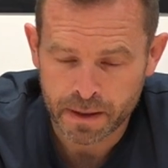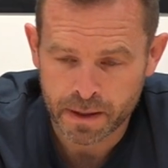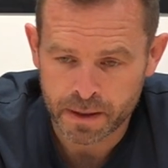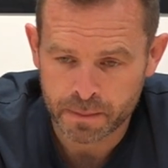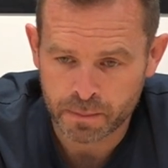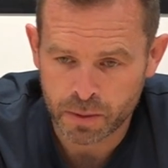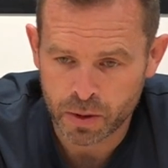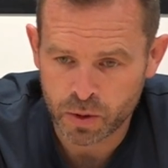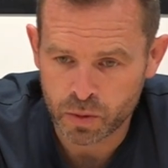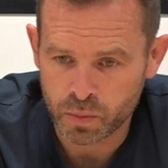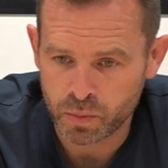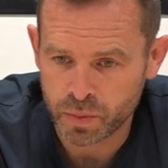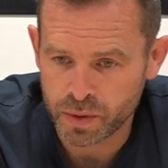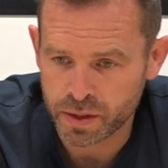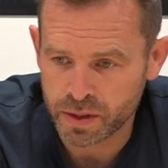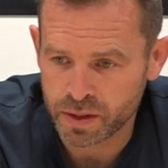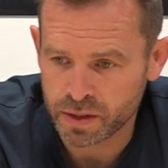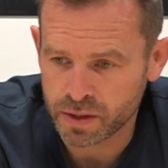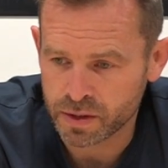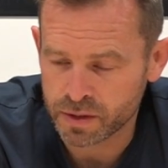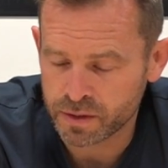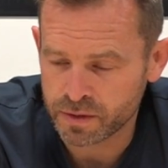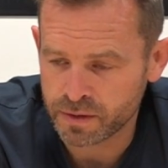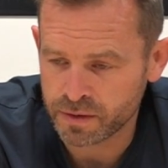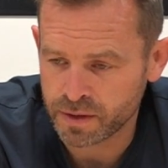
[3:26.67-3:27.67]
I'm hoping
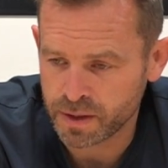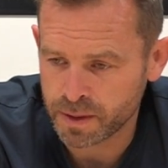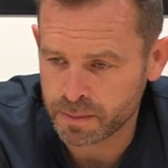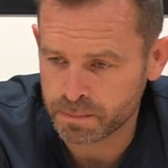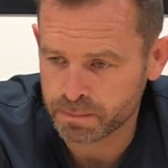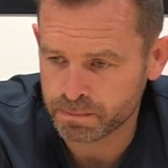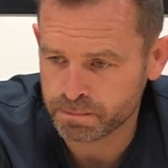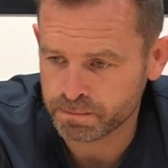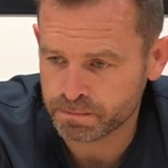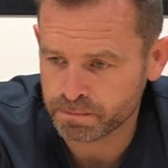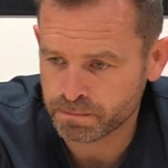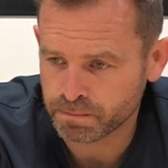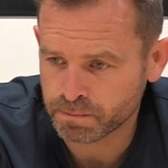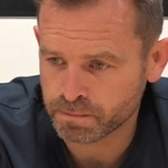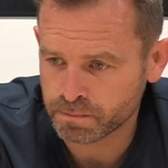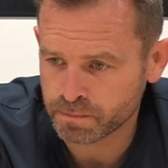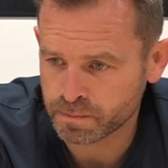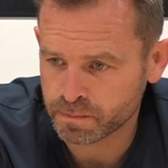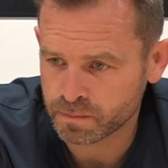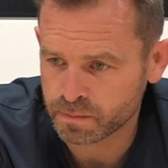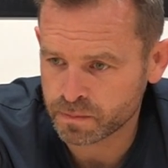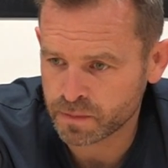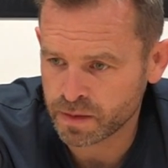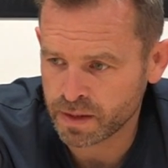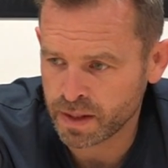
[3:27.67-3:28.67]
that
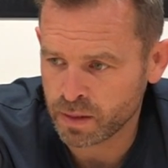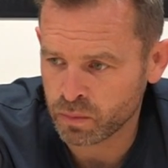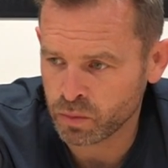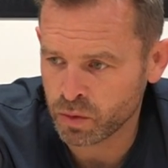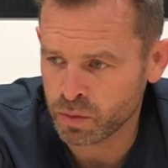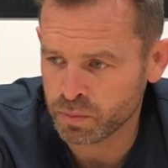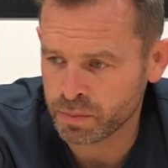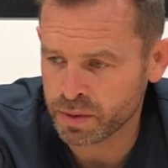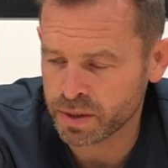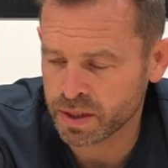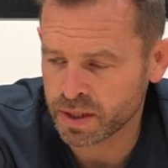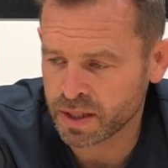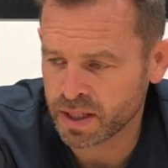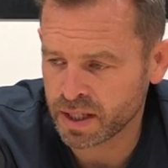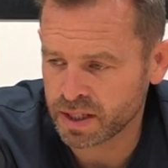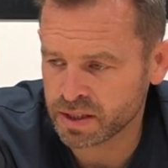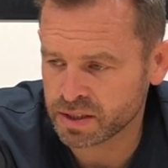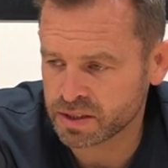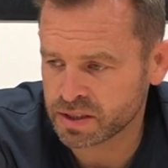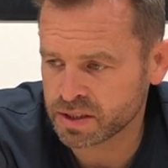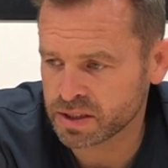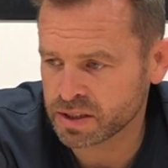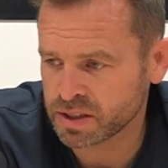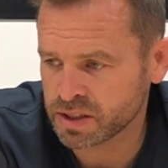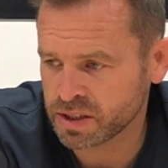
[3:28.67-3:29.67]
that won't be the
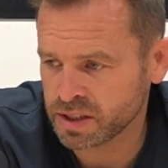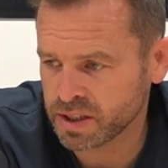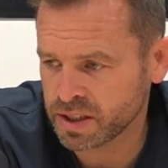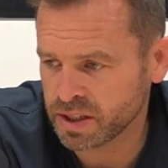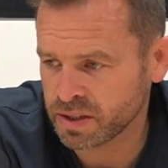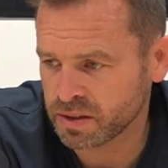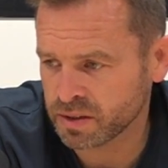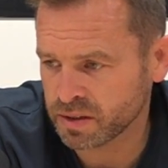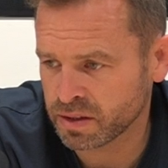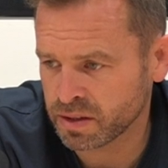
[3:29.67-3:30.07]
case this year.